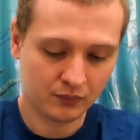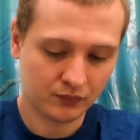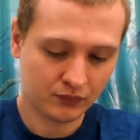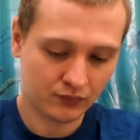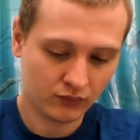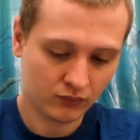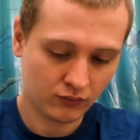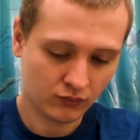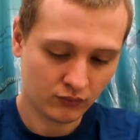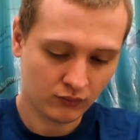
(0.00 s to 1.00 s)

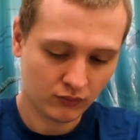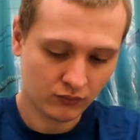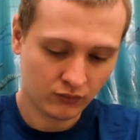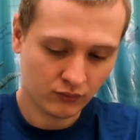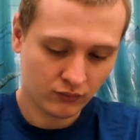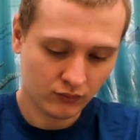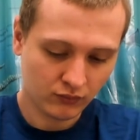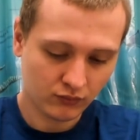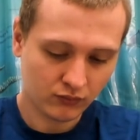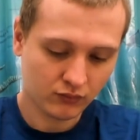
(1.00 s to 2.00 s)

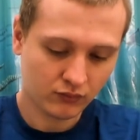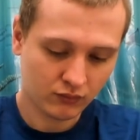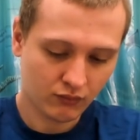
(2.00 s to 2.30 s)
No one is speaking in this clip.